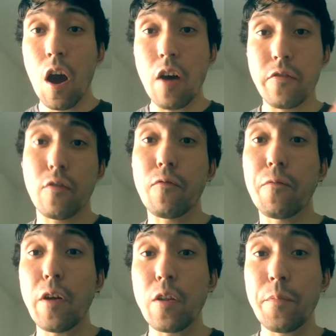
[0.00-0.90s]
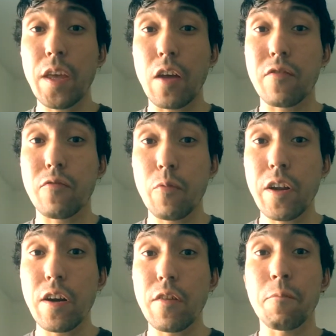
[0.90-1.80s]
Also, follow me on
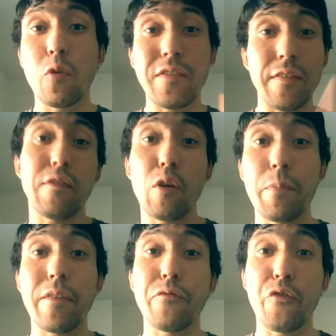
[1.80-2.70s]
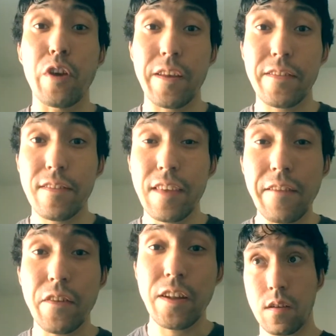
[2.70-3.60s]
Twitter,
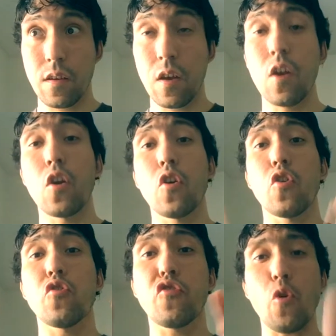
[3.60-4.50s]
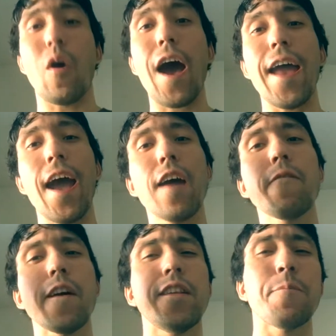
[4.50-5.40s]
MoisesLopez47. So, I have
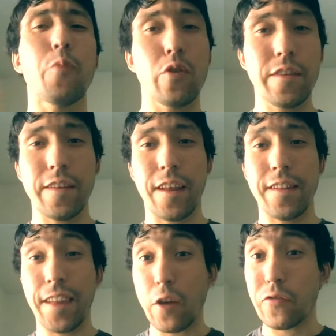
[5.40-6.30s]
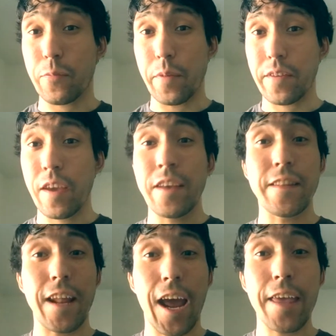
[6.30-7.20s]
an important announcement
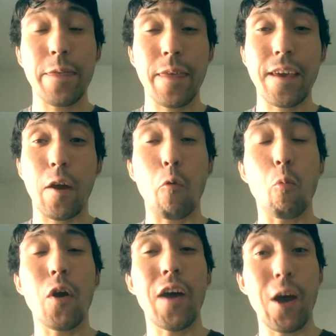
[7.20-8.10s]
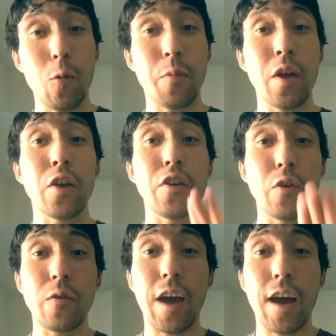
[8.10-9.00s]
that I think will help
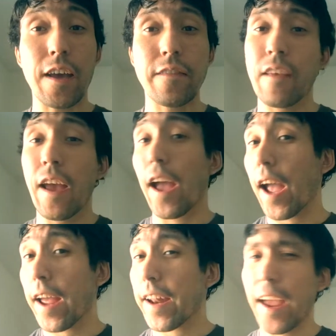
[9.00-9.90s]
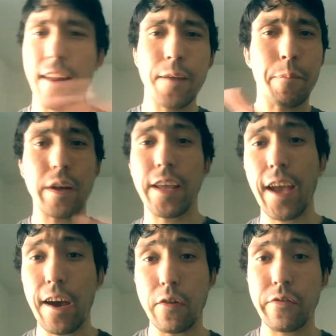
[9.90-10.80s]
you guys and anybody
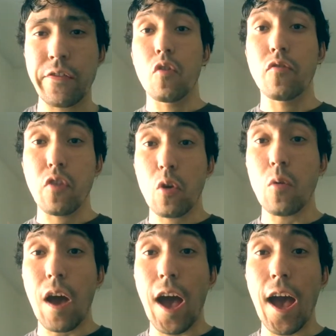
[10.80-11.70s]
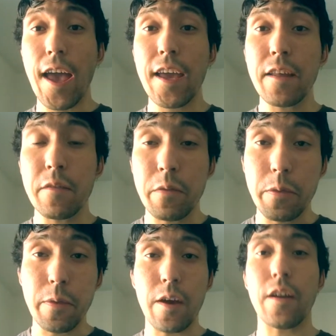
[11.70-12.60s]
else. So, I
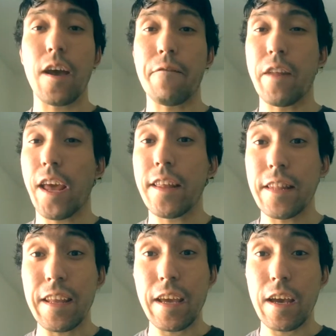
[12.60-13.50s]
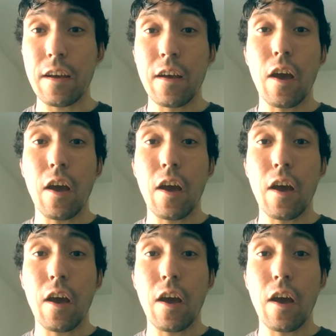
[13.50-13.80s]
thought of an idea,